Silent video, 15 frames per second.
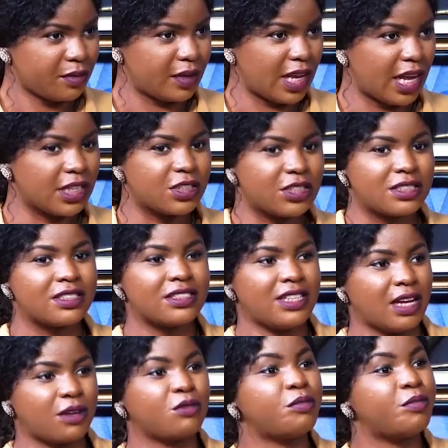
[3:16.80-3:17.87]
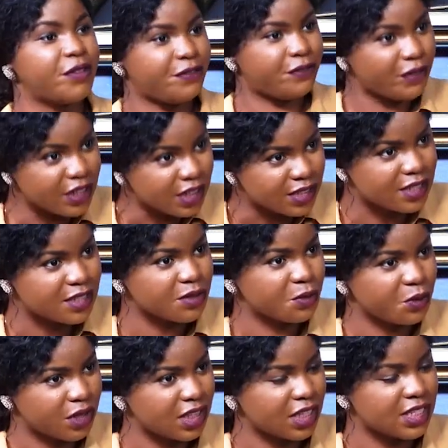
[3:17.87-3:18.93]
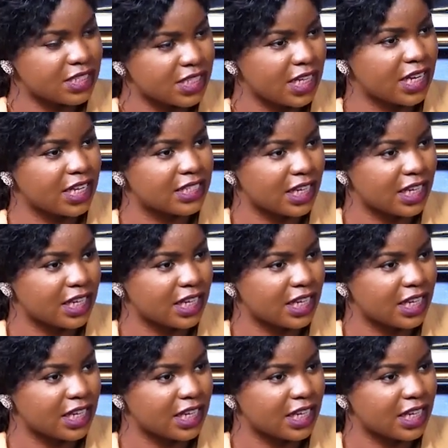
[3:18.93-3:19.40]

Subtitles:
And that could be fixed with internet